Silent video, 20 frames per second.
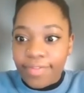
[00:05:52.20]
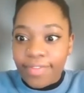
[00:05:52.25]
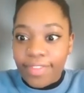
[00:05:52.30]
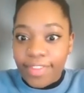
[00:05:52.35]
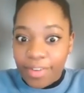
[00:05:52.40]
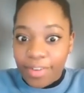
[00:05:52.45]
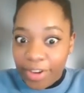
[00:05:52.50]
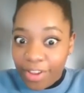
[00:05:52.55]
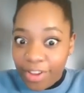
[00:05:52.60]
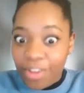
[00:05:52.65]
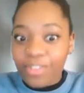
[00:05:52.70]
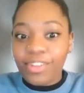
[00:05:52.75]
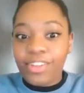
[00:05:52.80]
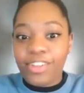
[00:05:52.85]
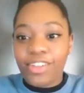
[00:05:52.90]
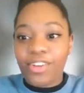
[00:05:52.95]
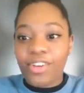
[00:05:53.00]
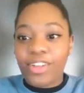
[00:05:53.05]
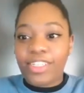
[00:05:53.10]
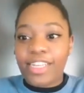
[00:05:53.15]
There we go.
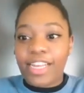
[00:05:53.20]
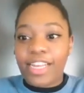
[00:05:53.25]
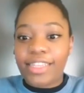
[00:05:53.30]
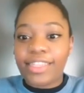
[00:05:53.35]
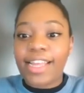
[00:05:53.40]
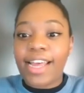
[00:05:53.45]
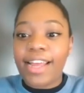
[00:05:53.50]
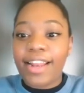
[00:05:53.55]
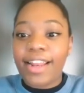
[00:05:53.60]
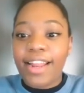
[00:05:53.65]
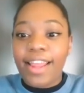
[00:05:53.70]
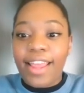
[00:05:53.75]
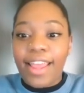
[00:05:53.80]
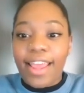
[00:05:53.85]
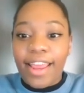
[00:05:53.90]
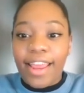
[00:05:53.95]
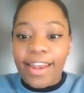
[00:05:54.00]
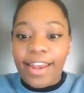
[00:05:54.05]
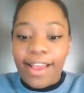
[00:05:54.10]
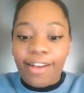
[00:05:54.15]
So it said that.
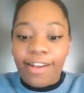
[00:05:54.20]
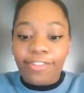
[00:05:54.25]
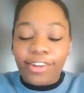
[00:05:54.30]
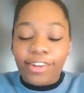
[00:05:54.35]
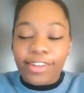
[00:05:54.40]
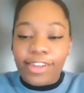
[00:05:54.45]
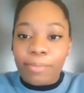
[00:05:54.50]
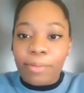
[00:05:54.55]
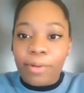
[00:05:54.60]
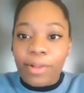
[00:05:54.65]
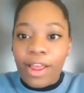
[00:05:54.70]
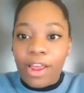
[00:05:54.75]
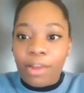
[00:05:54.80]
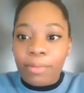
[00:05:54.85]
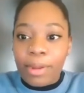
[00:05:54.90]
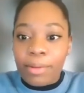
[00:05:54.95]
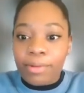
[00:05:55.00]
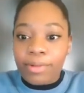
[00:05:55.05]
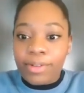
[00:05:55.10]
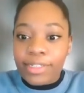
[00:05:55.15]
And now, for example, I'll
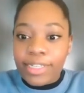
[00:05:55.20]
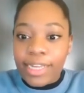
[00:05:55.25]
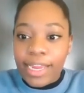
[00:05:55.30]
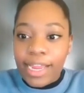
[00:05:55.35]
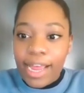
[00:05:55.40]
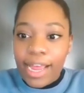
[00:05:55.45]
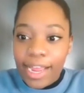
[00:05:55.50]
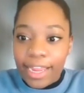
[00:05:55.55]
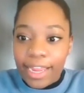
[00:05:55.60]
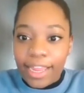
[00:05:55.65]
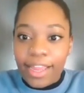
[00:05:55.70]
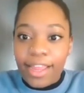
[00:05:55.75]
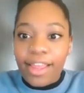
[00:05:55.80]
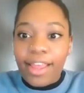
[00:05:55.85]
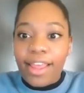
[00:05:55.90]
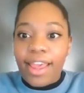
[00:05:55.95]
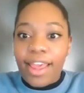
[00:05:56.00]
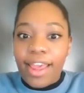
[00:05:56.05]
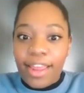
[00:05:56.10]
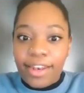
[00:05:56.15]
be able to say I
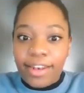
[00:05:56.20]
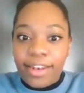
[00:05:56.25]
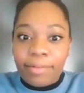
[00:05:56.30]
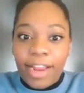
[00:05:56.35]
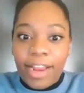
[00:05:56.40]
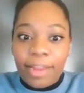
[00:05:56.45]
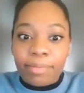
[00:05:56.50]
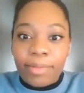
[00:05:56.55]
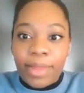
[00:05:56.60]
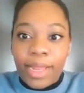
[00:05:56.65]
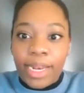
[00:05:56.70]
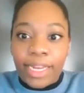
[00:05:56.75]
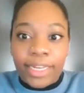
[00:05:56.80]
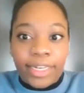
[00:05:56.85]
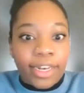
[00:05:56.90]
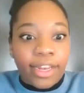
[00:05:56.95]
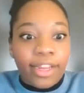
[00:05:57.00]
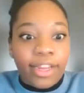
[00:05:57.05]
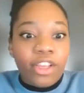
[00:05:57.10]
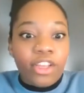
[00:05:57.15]
and type that
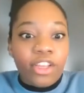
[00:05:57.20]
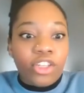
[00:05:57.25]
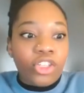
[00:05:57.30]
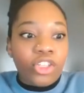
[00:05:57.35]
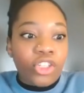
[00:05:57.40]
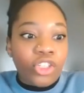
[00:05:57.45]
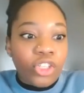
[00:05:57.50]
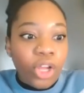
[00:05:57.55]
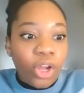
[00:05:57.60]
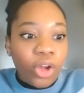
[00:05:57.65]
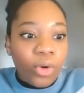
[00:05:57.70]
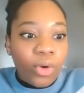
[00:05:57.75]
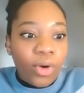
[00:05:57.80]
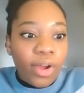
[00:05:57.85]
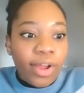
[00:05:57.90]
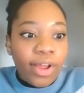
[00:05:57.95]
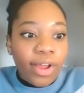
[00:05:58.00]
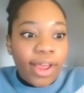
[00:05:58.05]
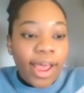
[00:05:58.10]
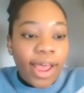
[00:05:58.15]
in. So
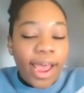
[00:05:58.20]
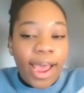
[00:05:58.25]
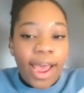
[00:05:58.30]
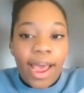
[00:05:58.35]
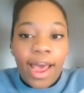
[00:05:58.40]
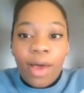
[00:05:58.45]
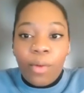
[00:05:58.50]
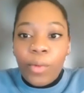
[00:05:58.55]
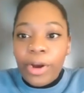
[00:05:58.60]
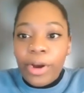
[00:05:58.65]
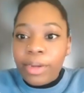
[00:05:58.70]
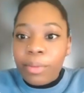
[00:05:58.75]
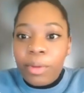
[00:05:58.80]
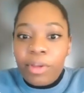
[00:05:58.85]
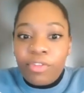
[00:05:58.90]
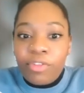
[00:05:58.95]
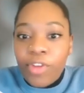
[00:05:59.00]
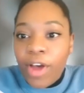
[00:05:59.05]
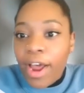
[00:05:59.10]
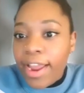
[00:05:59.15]
how, where can
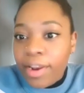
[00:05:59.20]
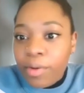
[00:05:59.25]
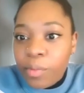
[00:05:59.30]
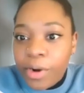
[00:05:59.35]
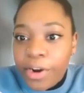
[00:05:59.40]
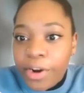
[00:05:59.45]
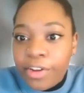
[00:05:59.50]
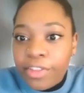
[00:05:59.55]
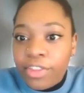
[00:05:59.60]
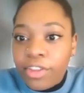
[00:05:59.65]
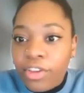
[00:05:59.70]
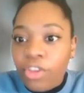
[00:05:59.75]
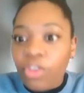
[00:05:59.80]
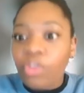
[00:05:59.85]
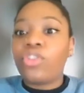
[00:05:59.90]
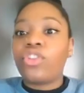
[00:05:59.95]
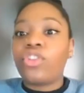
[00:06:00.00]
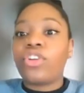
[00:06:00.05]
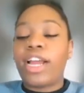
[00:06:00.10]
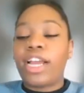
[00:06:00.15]
we find where the
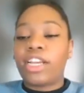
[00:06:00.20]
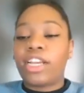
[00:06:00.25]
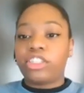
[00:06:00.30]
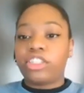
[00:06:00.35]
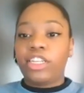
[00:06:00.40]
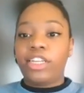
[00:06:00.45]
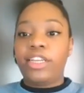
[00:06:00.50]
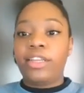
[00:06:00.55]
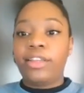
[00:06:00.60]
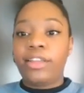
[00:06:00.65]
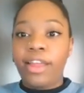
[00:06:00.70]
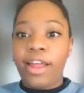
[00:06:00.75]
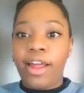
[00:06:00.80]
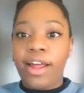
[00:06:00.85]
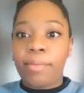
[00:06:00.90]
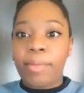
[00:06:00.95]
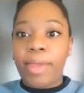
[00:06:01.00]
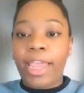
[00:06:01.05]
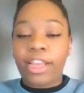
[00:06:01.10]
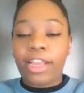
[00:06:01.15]
user actually
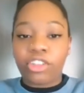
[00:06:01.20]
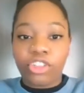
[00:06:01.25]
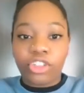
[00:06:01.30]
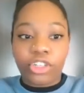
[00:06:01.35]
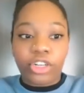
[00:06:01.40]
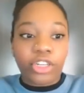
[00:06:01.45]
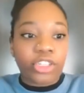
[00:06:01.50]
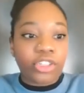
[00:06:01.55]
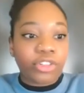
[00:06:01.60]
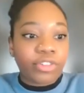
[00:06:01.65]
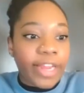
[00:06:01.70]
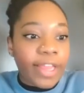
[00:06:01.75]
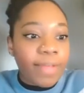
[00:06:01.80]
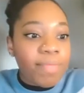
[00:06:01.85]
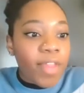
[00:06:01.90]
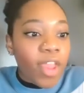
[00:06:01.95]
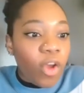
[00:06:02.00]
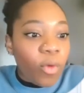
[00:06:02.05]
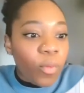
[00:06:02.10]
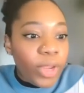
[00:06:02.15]
um, answered us, right?
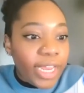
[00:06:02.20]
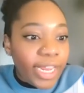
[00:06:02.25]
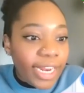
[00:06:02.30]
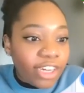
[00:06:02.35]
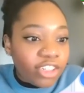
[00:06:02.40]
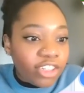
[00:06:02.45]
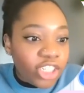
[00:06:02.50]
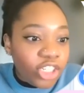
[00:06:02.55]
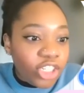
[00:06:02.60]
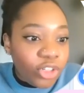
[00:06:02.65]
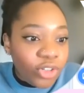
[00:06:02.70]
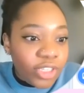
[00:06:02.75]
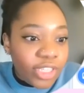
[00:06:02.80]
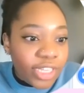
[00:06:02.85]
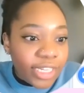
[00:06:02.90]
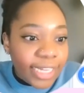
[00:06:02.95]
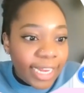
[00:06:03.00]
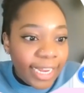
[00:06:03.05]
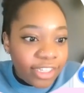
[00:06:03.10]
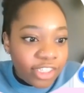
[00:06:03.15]
We can actually use
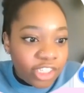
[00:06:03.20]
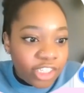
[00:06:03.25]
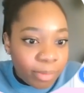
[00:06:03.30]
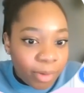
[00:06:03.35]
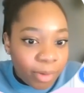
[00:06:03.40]
this answer